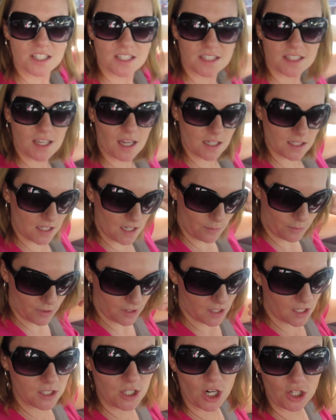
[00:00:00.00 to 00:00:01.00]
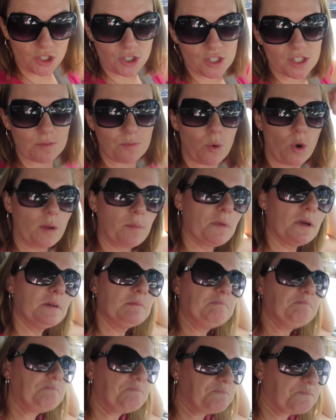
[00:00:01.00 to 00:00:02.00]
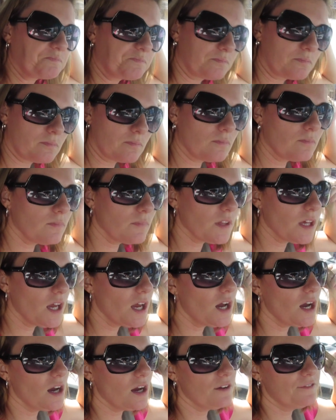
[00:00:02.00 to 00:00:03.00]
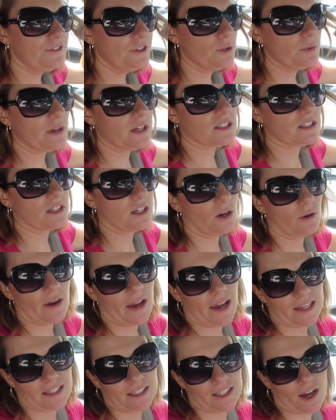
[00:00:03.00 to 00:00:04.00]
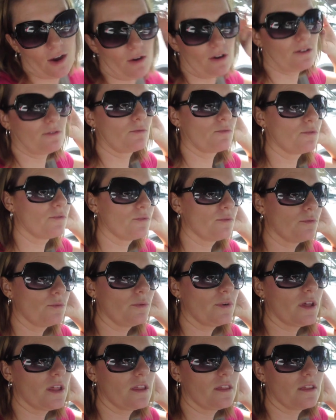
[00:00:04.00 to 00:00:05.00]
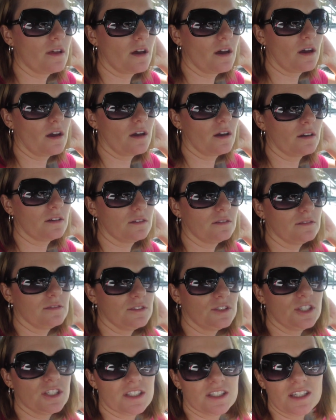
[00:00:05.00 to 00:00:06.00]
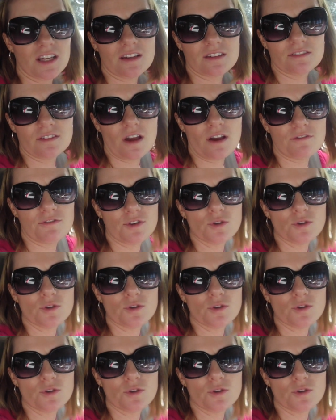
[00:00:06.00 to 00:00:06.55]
just got done with a doctor's appointment. A few weeks ago I had to go in with uh, just a, a